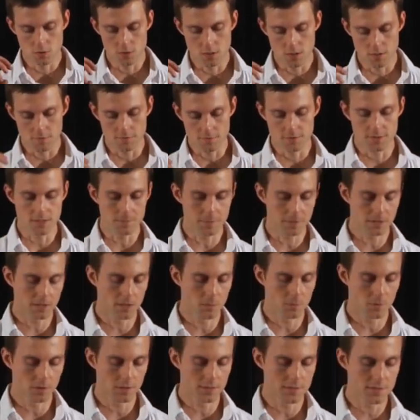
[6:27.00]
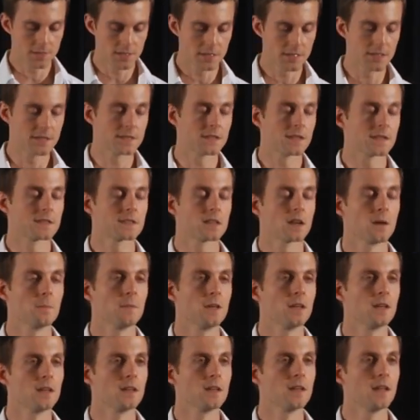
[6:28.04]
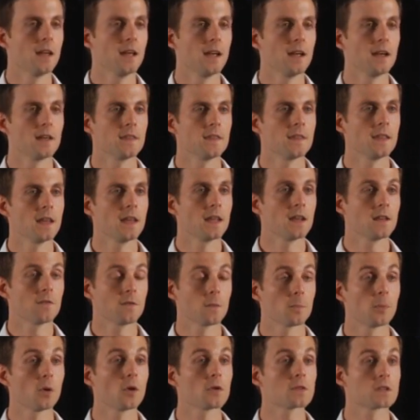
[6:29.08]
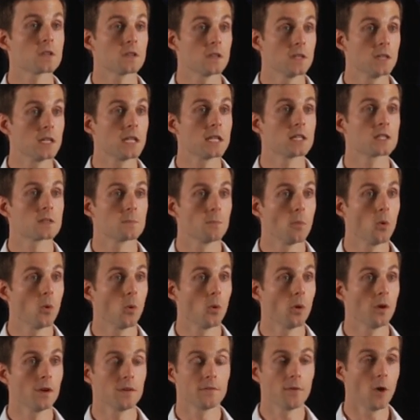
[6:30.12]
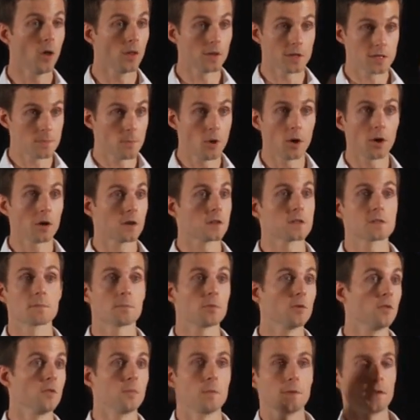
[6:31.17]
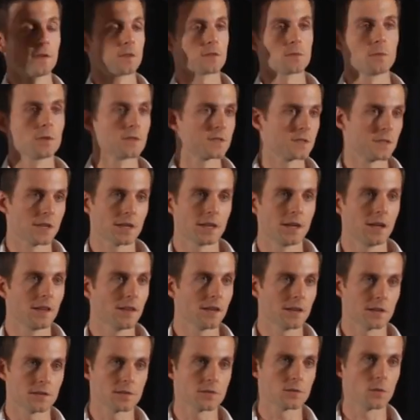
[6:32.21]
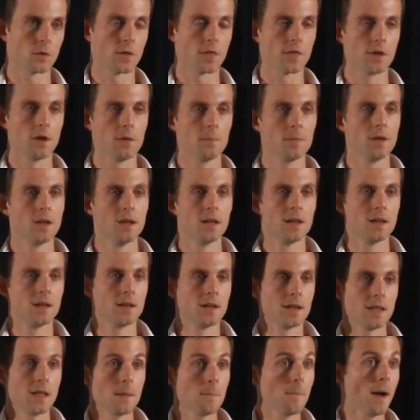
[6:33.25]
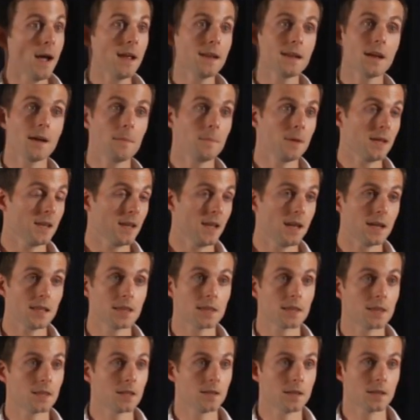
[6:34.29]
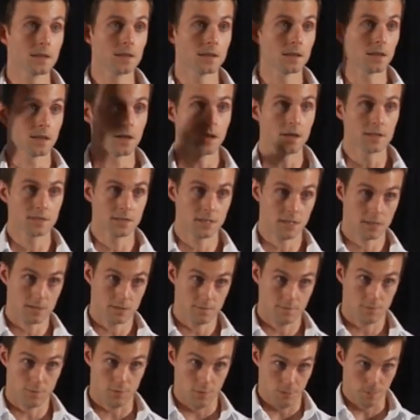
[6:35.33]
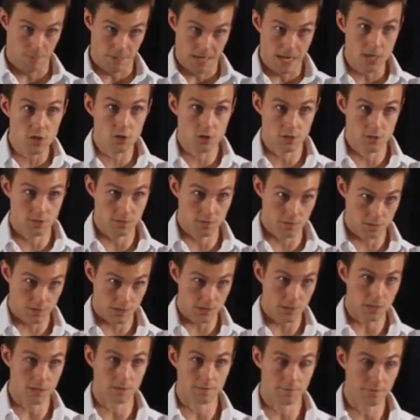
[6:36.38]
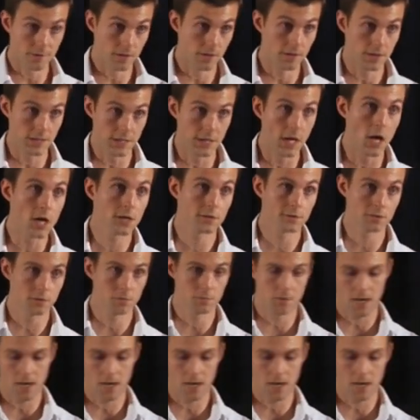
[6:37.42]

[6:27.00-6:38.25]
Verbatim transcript: It, typically, we're going to see these things come in, and then if a person needs more, if all these markers improve, but there's one sticking out like a sore thumb, it might not mean anything in the context of the patient sitting in front of the doctor